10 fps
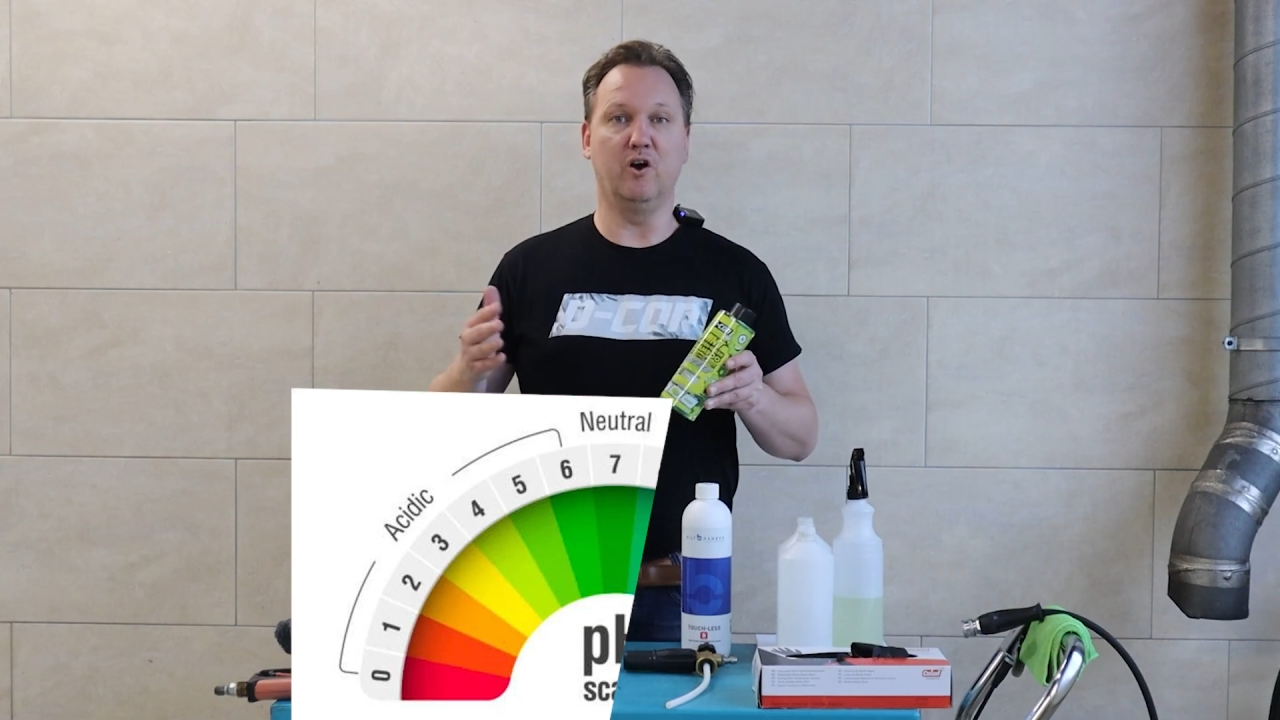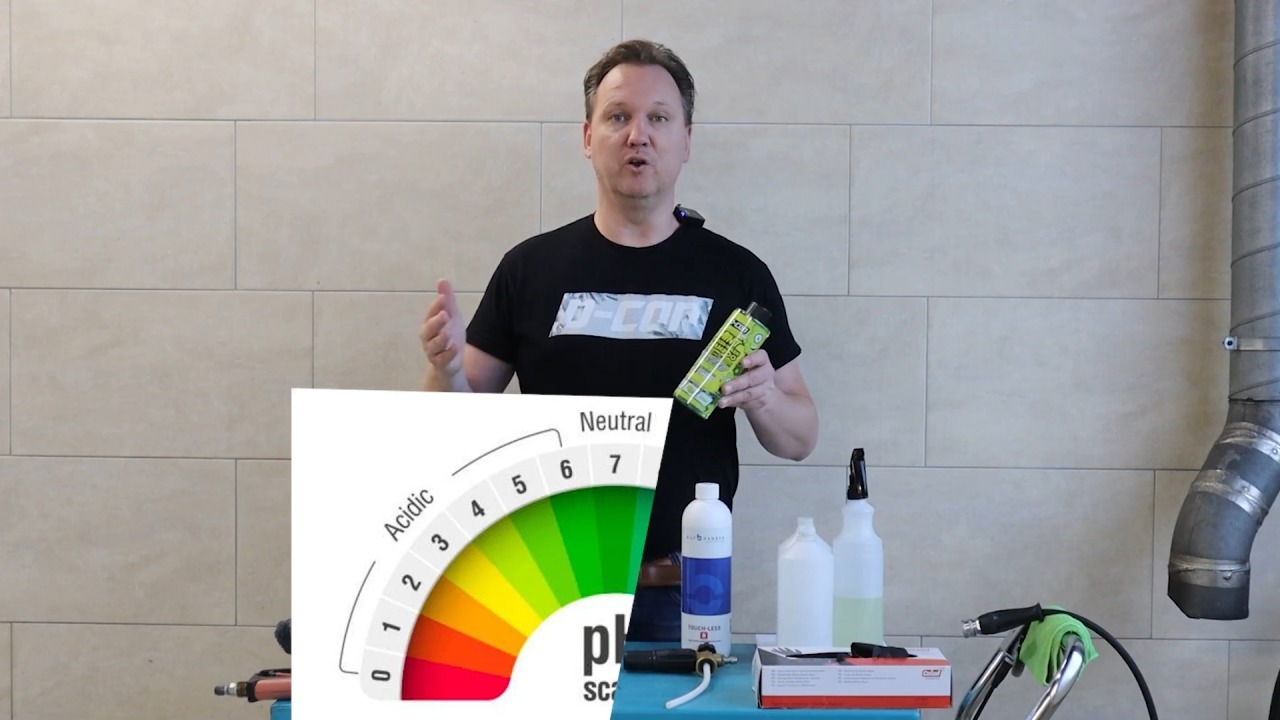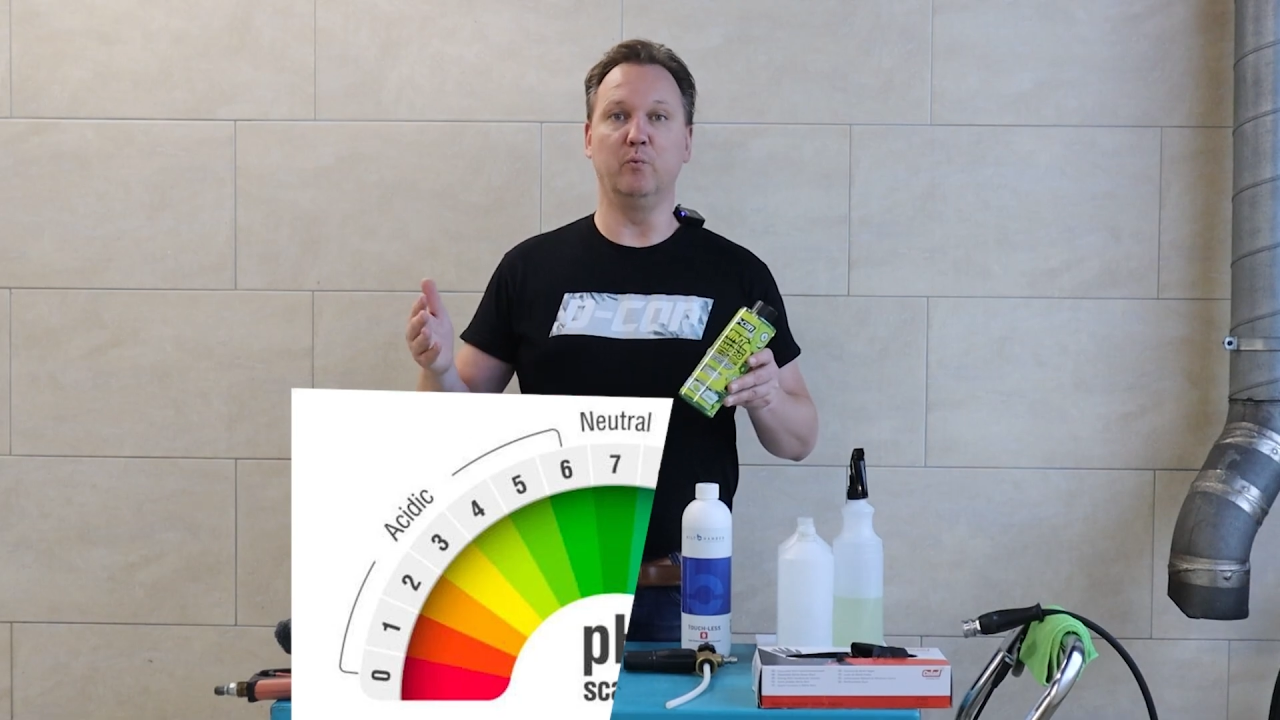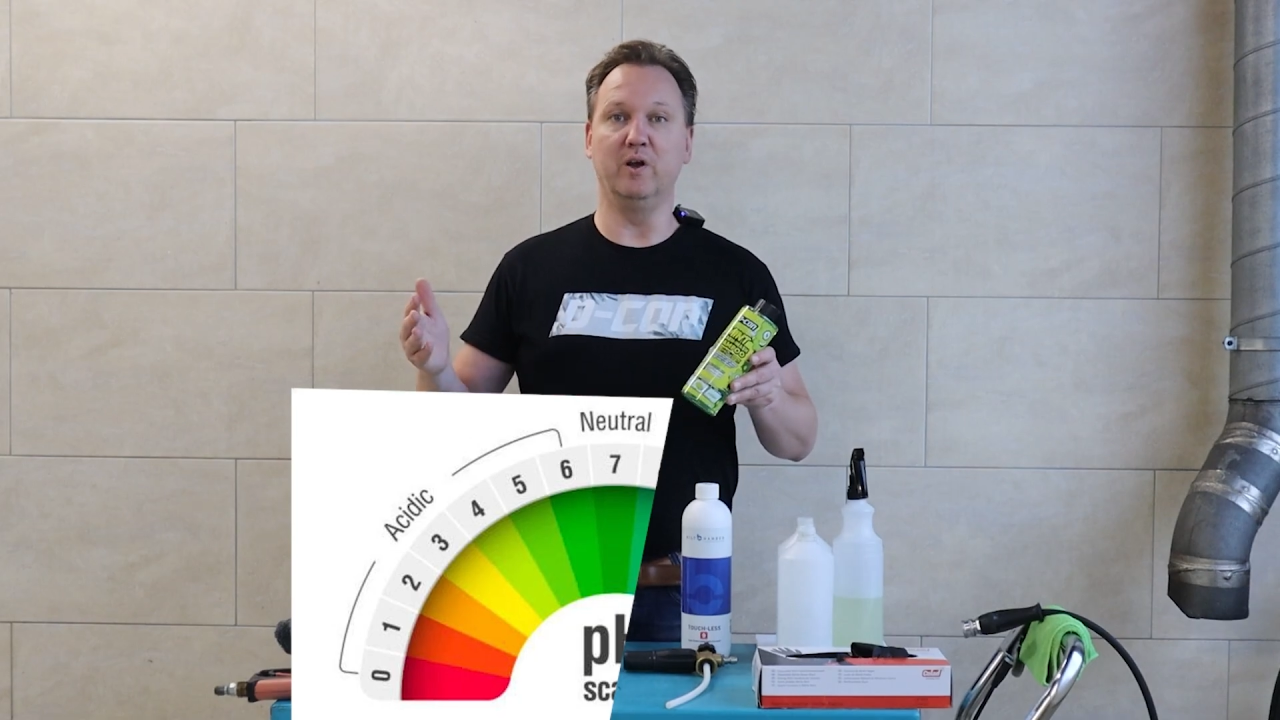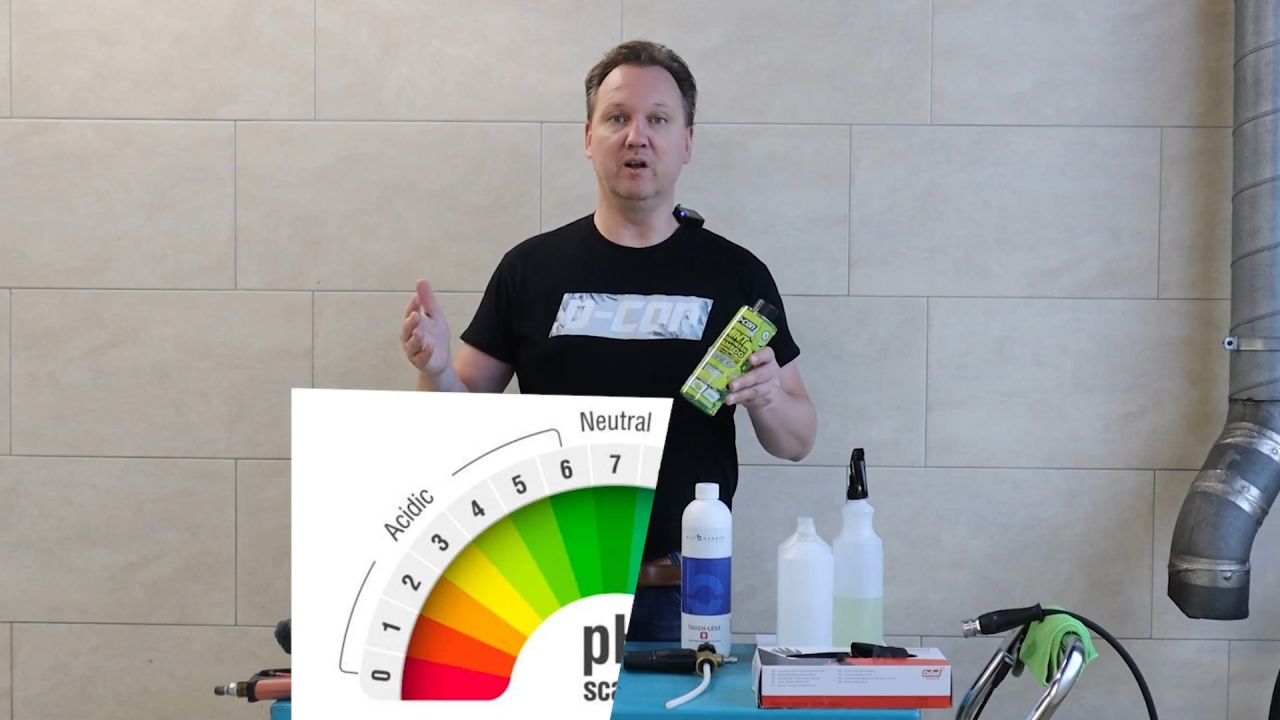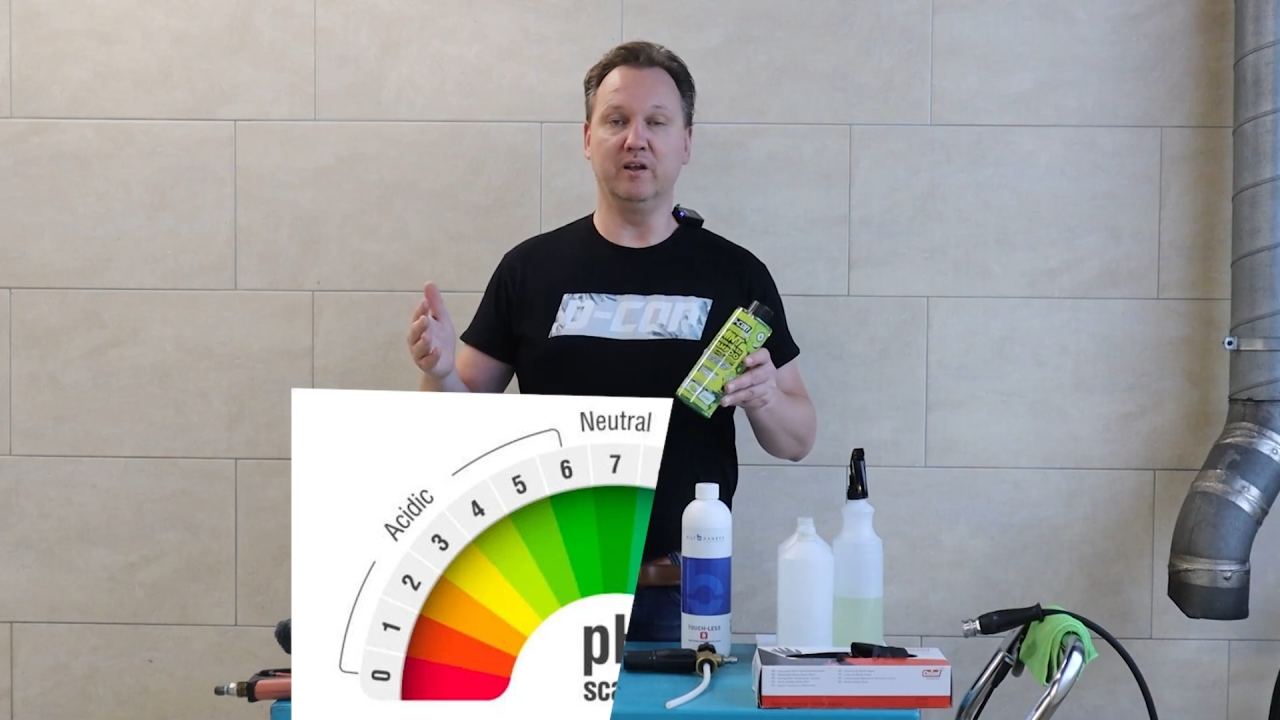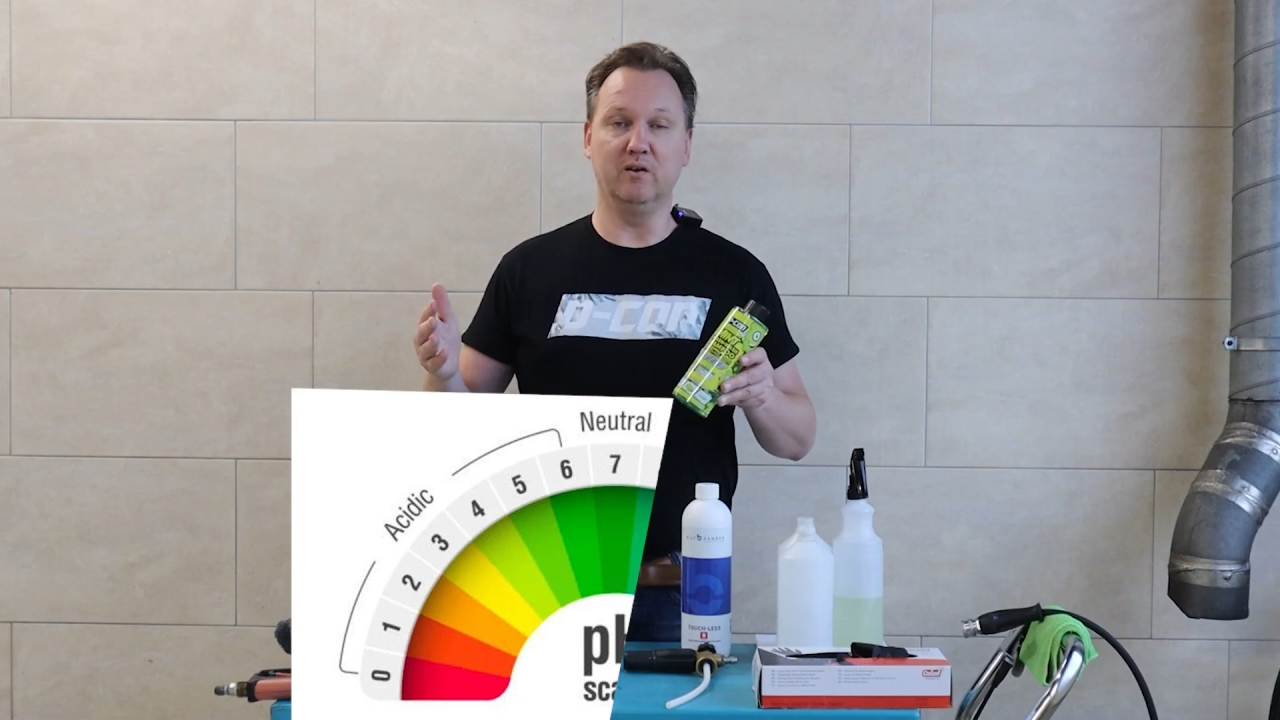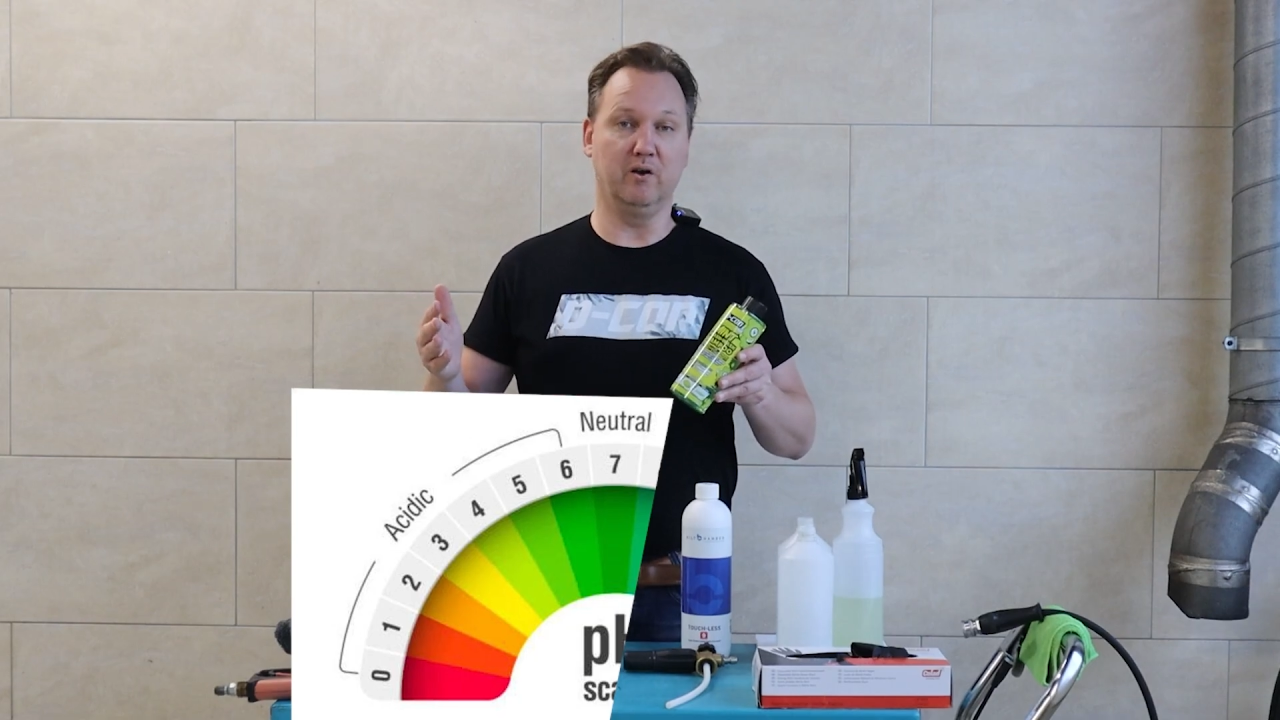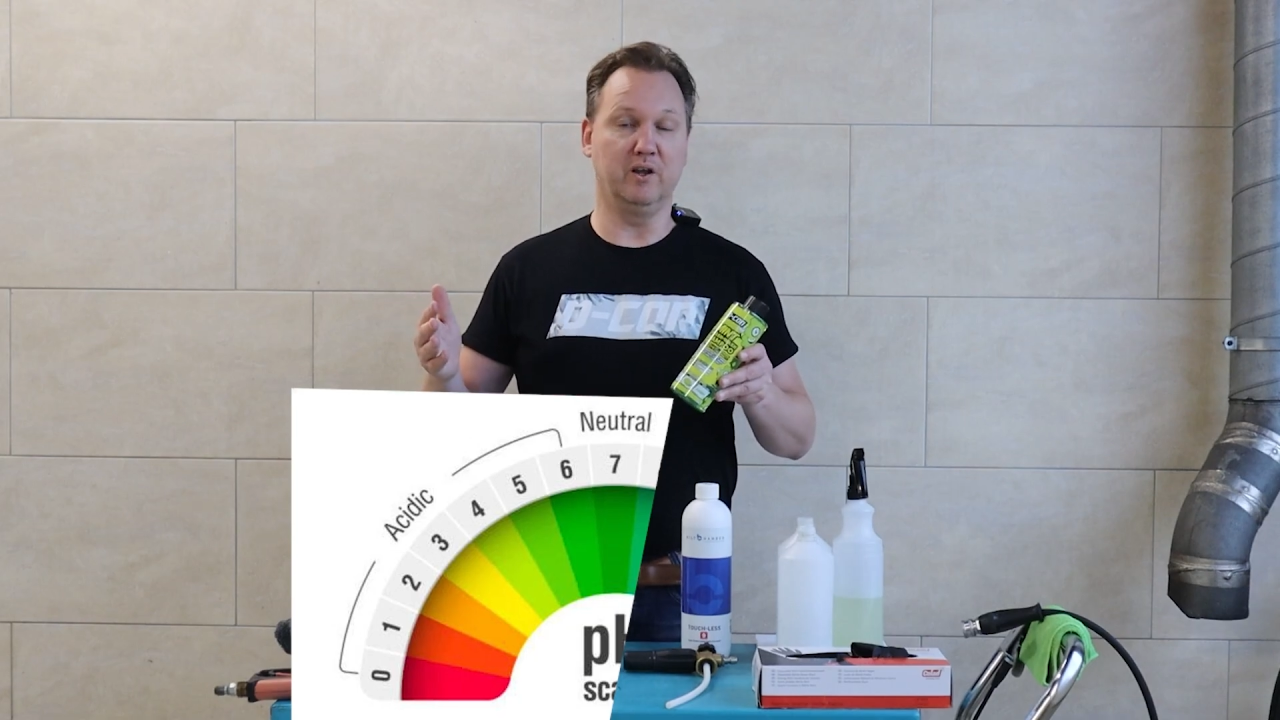on a weekly or